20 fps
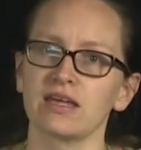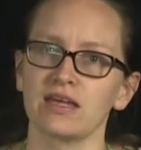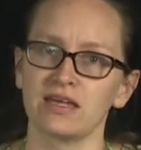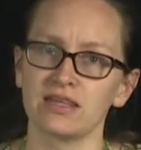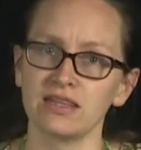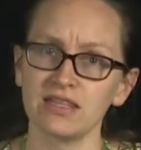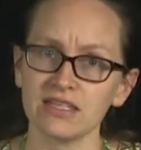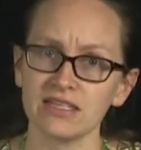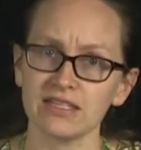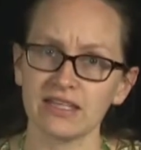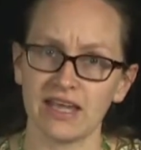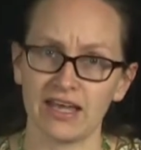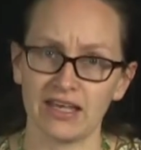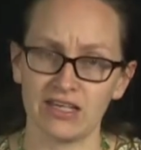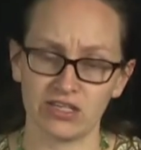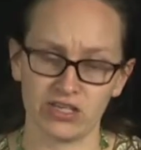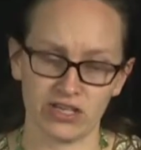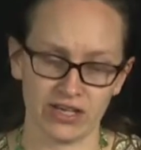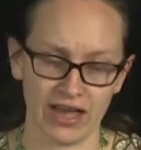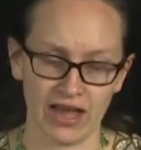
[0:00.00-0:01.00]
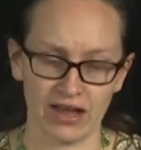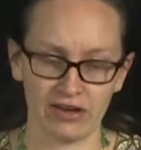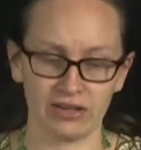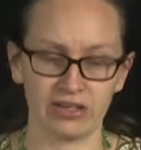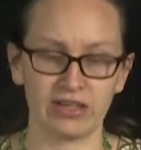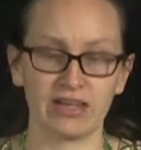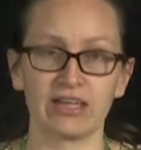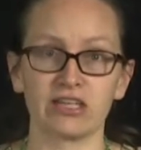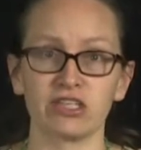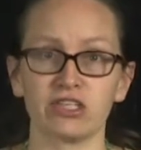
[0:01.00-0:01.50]
In this case, to
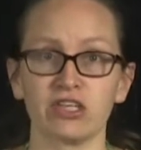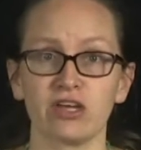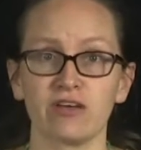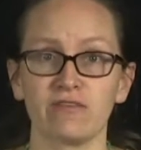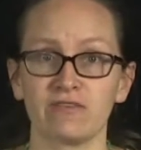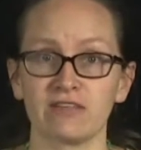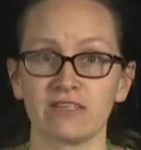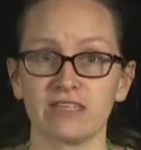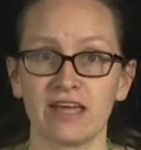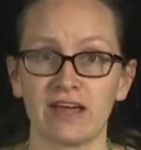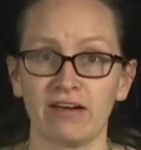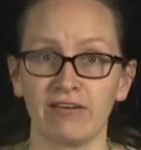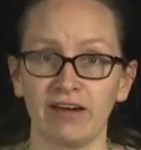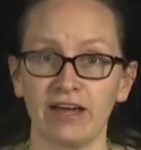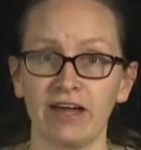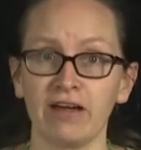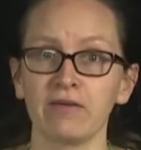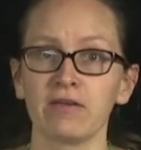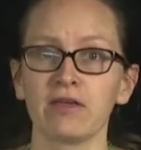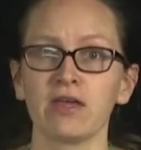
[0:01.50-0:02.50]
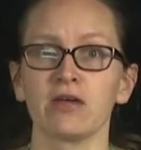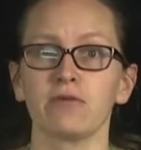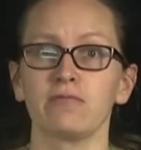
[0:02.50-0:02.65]
calculate surface area,